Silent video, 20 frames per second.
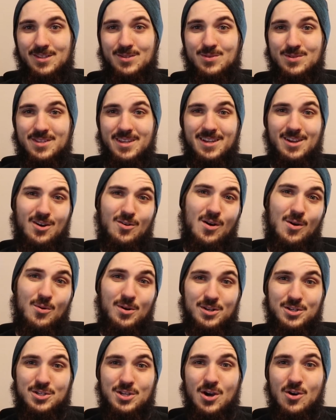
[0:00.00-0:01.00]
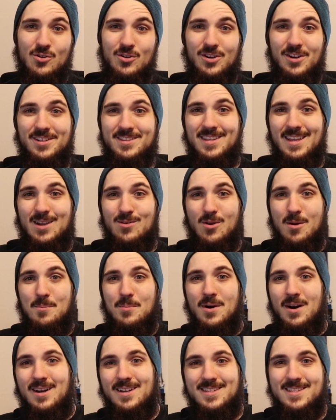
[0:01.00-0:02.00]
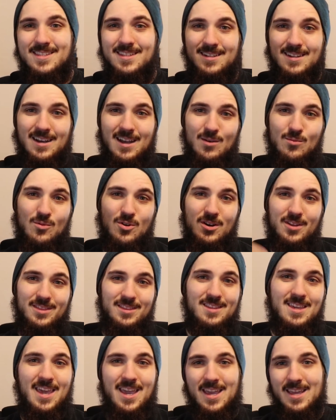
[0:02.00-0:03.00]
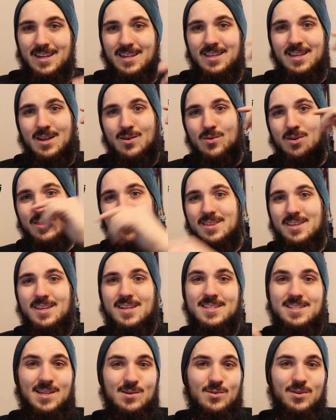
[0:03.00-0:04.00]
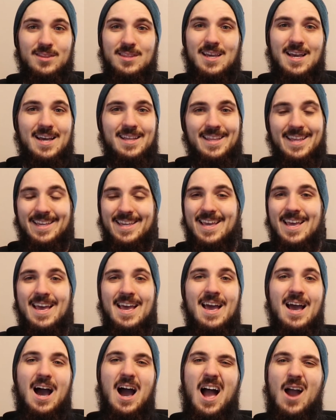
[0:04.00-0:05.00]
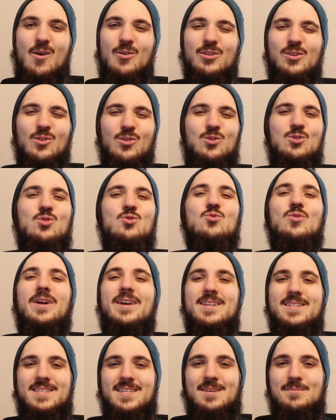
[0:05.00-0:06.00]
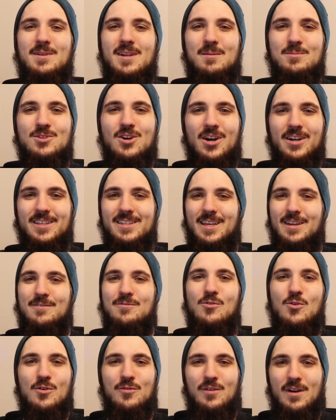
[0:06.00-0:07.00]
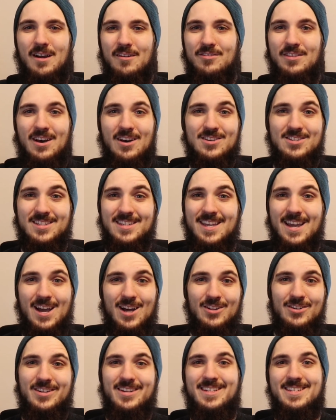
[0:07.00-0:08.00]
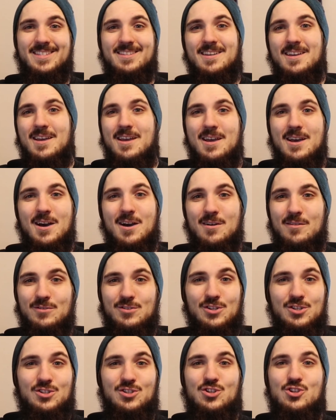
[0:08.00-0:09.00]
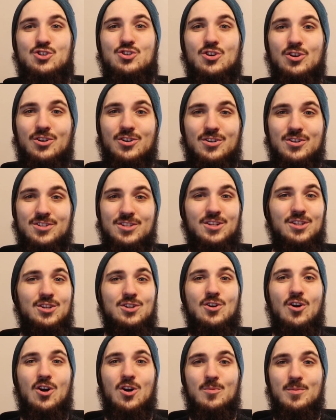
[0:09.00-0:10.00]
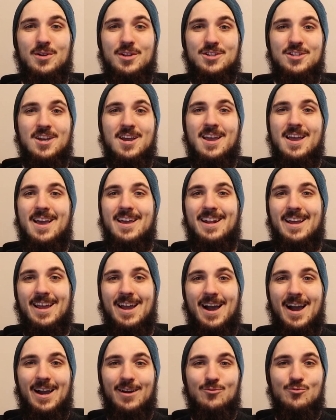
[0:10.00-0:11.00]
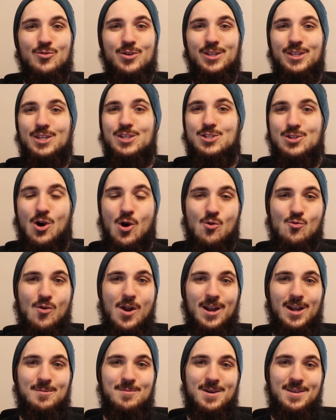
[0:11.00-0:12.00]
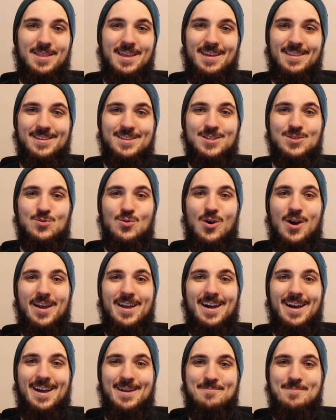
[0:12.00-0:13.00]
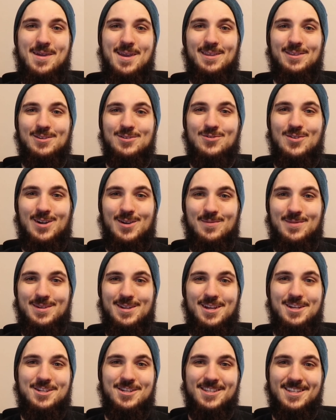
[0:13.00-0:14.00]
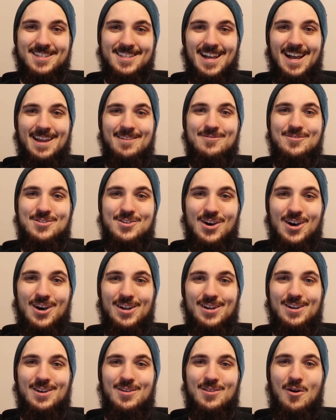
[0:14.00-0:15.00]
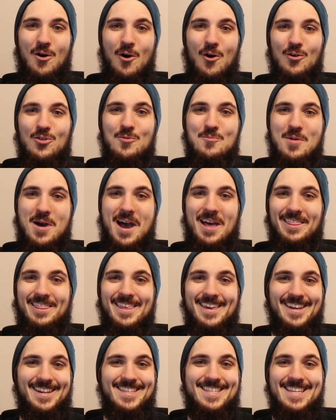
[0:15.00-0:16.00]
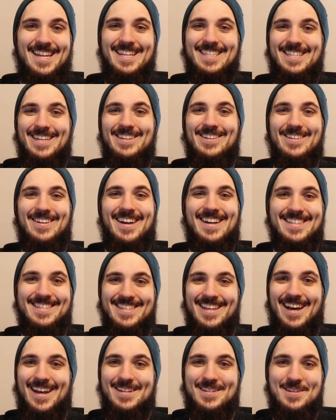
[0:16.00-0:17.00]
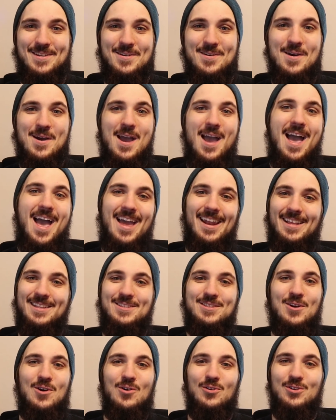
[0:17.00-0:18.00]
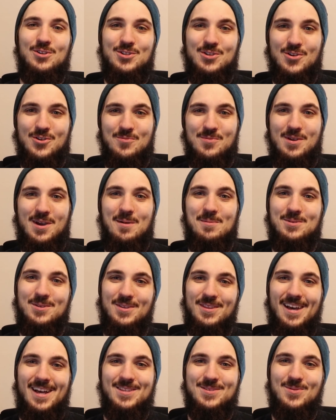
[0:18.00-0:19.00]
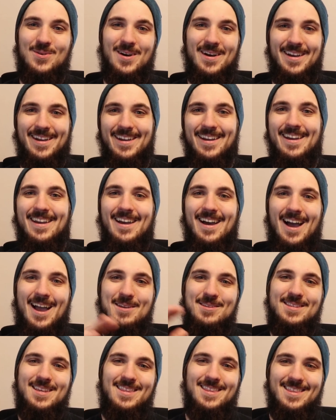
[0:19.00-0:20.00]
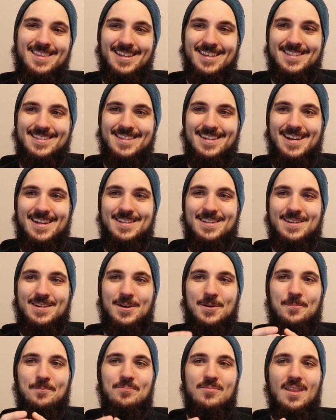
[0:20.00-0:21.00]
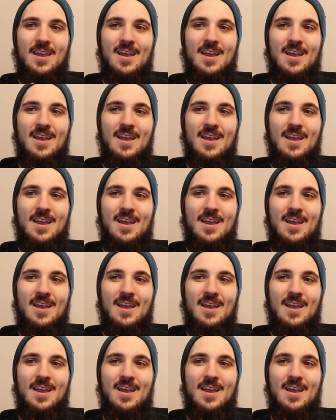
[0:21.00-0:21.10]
This was like, oh, I want donuts, I want pasta, I want candy, I want this, I want that. Like, I would go crazy. I mean, I'm talking like four or five thousand calories of just sugars and garbage, and I really don't recommend that. This is why I make those recommendations, because I've done all the bad things that I tell you guys not to, and it's totally screwed me up. So that's why I say the things that I do.